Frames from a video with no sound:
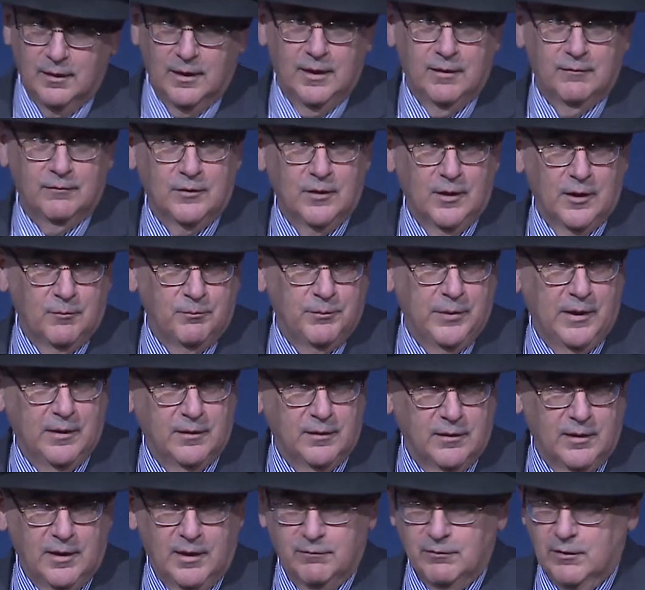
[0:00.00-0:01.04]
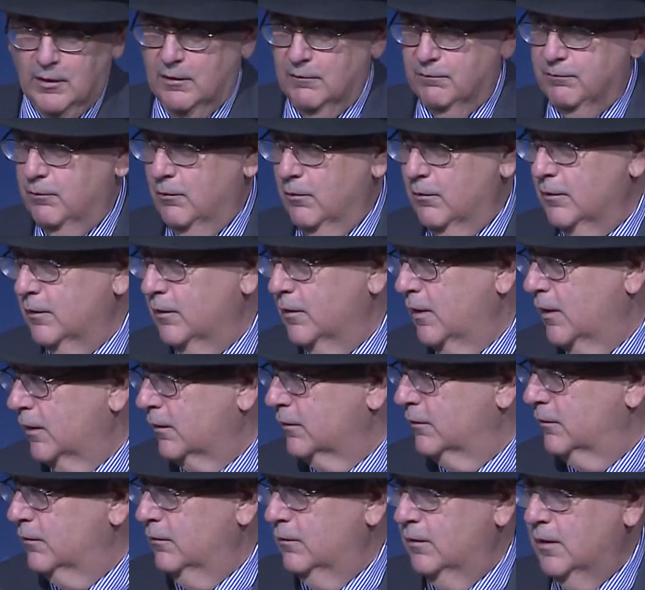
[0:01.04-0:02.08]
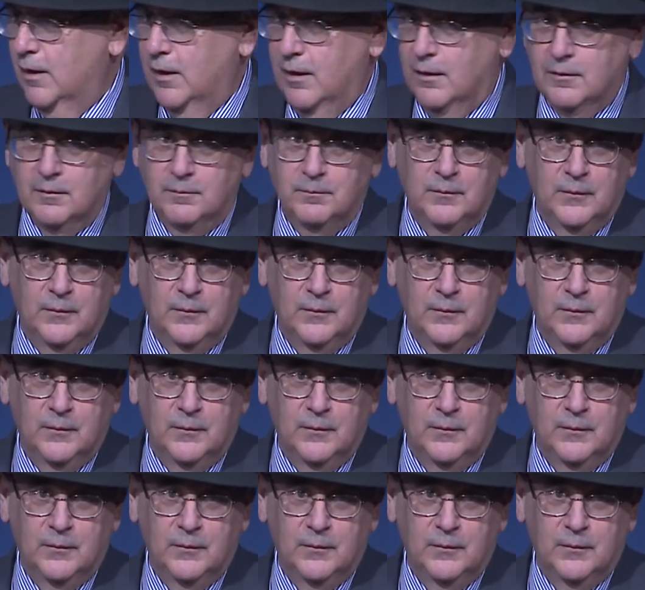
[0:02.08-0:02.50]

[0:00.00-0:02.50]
I've got a pen and I've got a phone and I can do that.